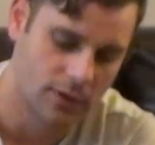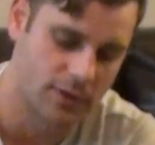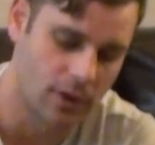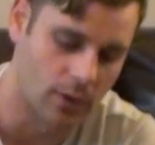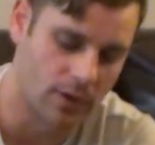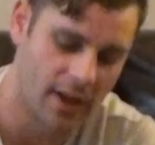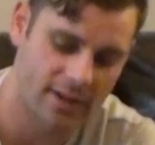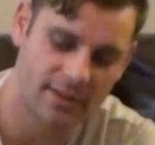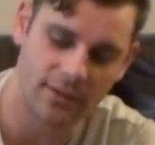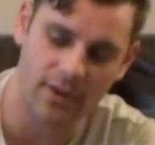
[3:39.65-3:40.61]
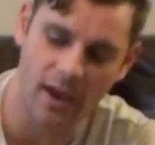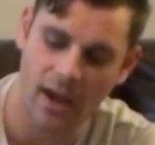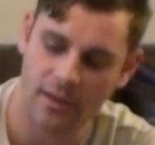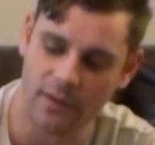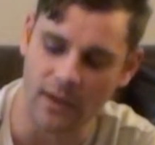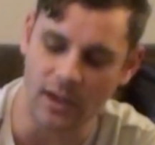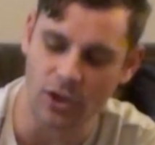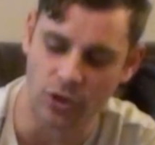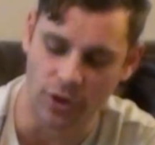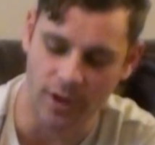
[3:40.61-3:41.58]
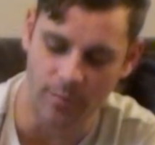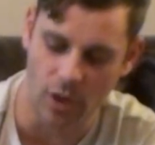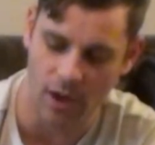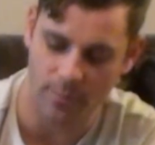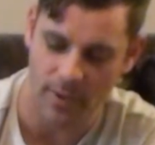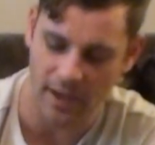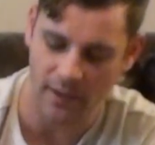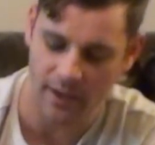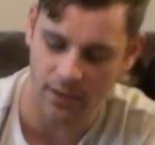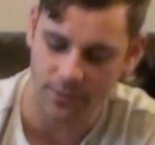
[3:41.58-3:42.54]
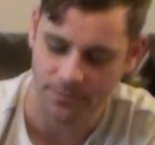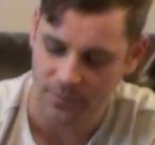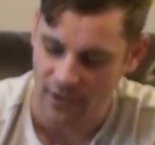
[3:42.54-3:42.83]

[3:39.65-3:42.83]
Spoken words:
So next they've got the Dirty Blonde Pale Ale.